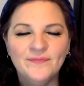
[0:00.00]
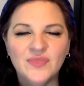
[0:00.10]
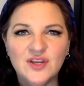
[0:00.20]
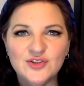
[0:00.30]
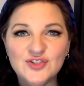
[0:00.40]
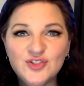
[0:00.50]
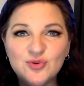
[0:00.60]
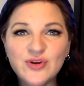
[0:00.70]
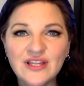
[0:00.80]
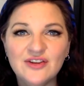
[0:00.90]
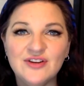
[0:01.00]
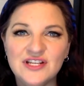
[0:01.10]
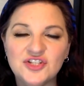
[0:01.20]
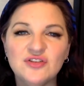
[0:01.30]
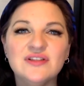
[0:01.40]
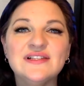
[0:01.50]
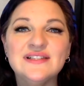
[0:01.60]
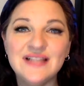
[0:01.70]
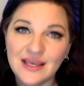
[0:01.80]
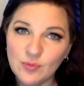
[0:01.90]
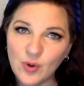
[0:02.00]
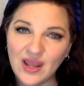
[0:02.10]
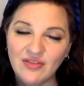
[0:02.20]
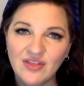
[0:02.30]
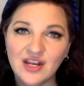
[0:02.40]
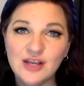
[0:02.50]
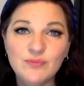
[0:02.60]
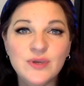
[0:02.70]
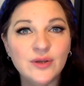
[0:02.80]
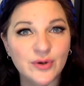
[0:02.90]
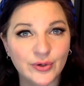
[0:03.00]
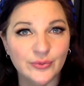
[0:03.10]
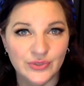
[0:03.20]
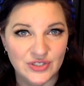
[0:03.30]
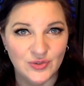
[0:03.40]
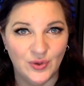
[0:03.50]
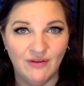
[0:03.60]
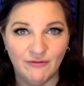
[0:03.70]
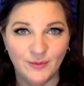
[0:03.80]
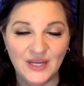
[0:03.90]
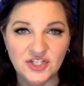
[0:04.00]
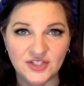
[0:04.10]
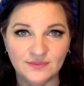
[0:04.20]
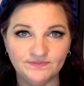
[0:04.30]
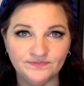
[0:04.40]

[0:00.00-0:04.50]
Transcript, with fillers: They're storing their initial the same way that a computer would store information.